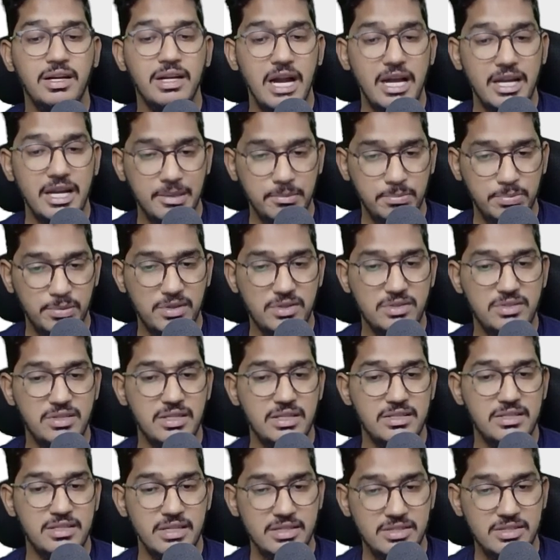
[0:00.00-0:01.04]
regarding
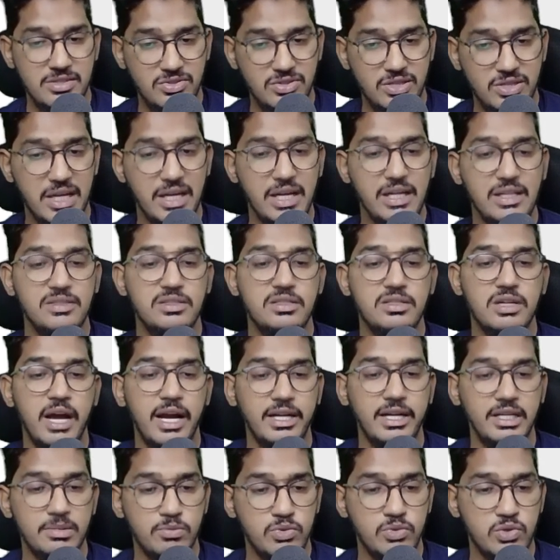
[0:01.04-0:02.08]
purchases, sales,
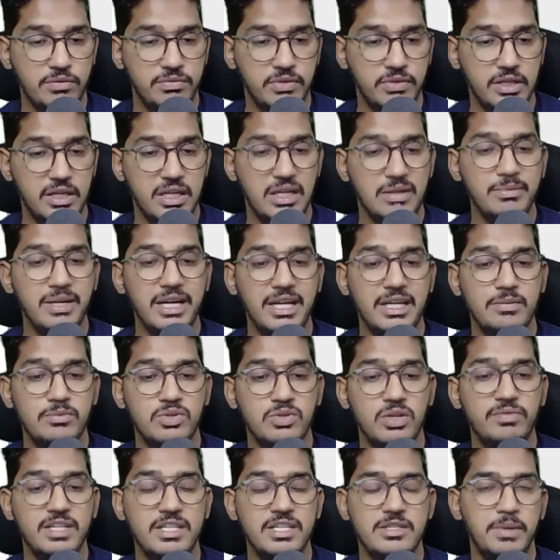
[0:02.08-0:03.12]
items of income,
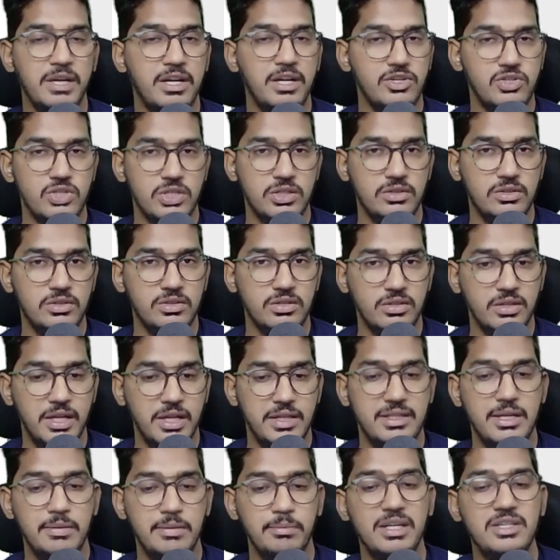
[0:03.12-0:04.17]
items of expenditure.
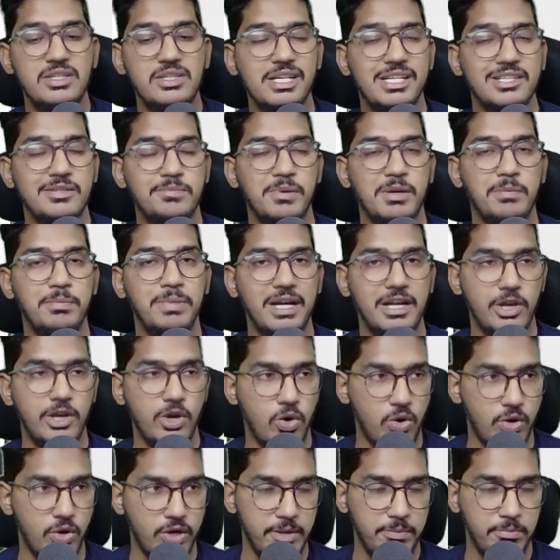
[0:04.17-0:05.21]
Nothing but she has prepared the
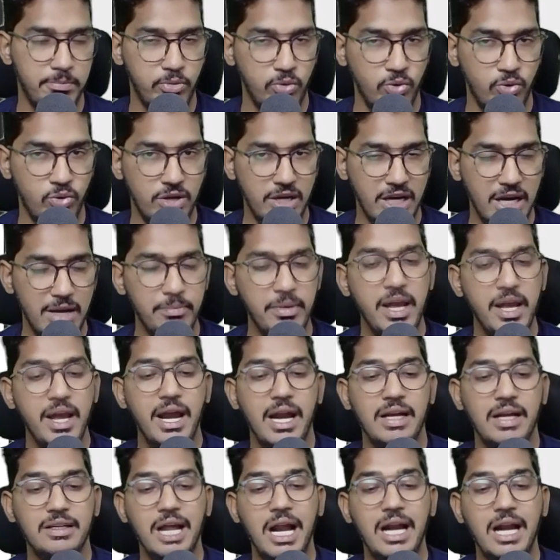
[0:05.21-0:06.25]
audit program
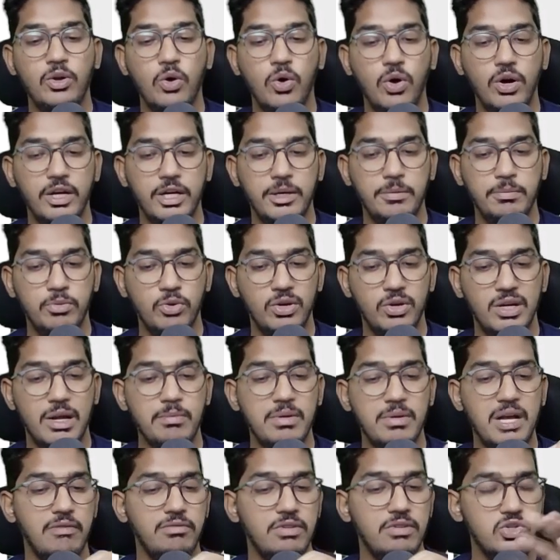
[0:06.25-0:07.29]
and that audit
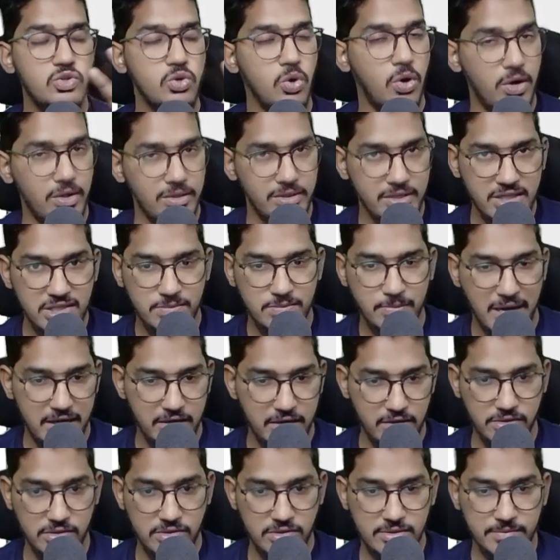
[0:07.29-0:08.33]
program covers all these
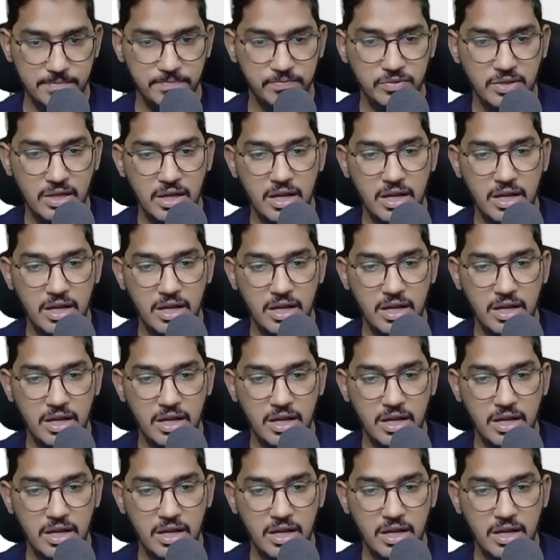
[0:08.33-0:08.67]
matters.